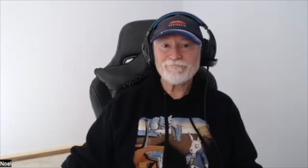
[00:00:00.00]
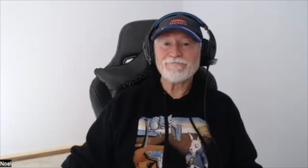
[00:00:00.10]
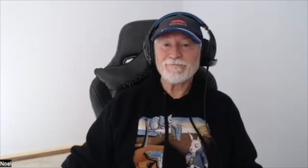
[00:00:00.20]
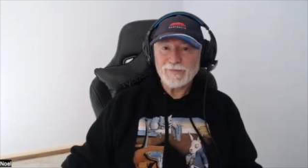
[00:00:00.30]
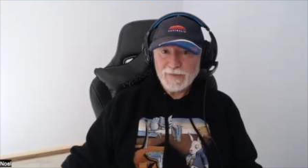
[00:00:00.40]
mm-hmm.
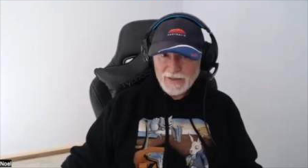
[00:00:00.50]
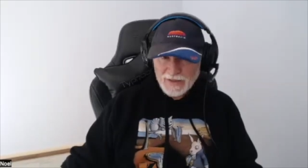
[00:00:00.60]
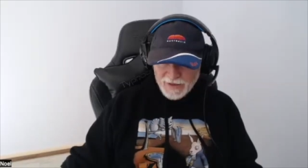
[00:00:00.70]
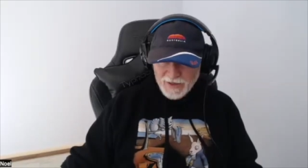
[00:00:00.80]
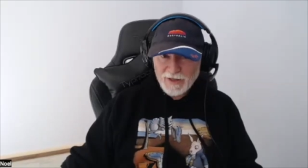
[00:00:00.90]
know, I think
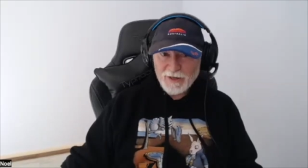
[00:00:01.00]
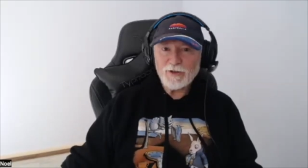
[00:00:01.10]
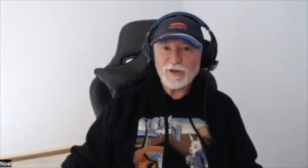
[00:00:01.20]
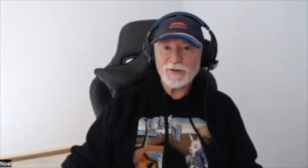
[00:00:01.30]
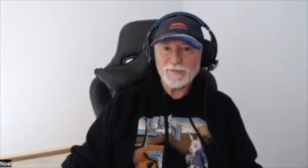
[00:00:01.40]
exactly
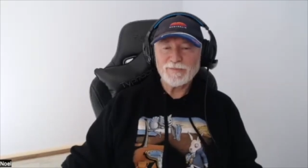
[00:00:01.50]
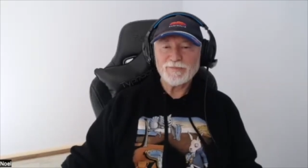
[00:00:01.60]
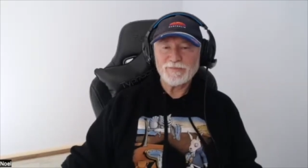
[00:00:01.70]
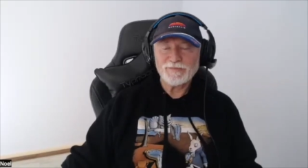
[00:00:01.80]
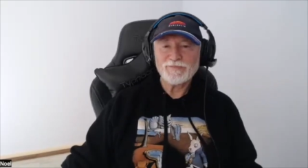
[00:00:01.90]
right.
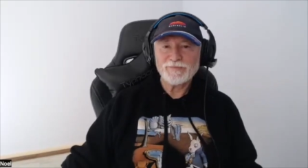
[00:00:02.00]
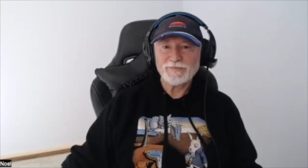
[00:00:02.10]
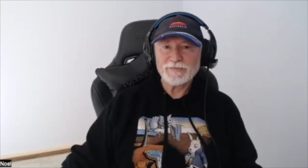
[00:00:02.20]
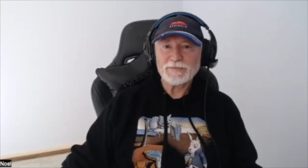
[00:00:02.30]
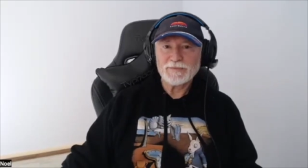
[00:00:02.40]
Characters
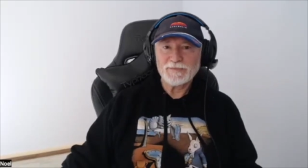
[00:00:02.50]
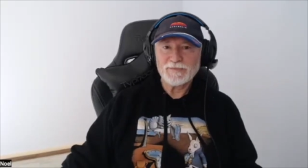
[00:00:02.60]
and